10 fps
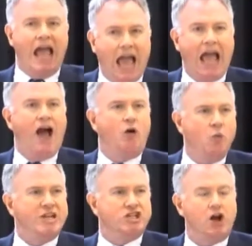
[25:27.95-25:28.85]
how
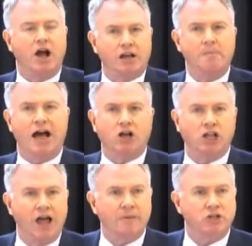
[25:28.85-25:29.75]
we talk about
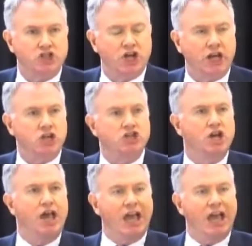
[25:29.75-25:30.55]
climate change,